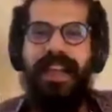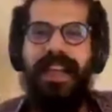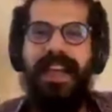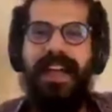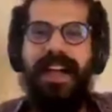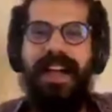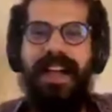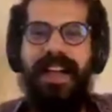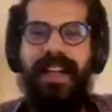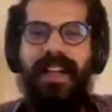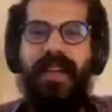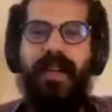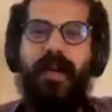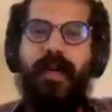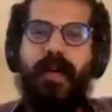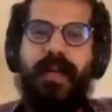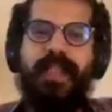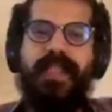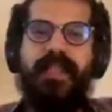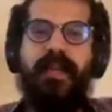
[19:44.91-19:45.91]
uh, who
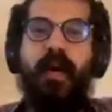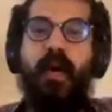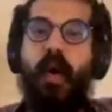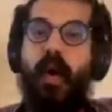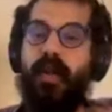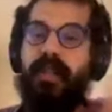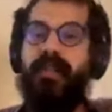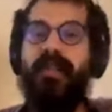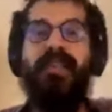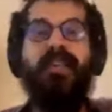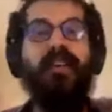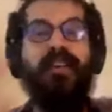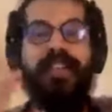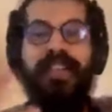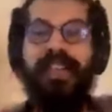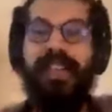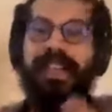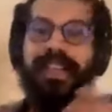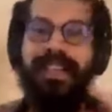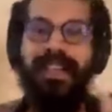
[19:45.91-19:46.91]
was who also
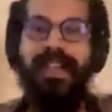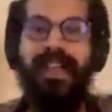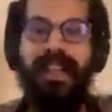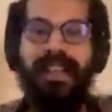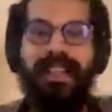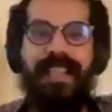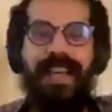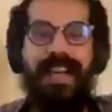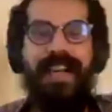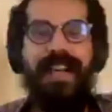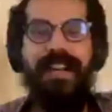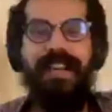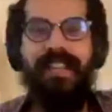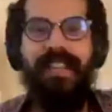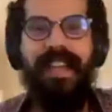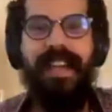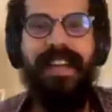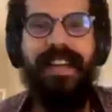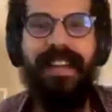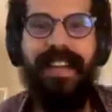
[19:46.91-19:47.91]
coordinated the entire
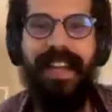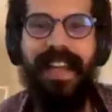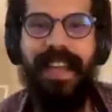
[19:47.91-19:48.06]
thing.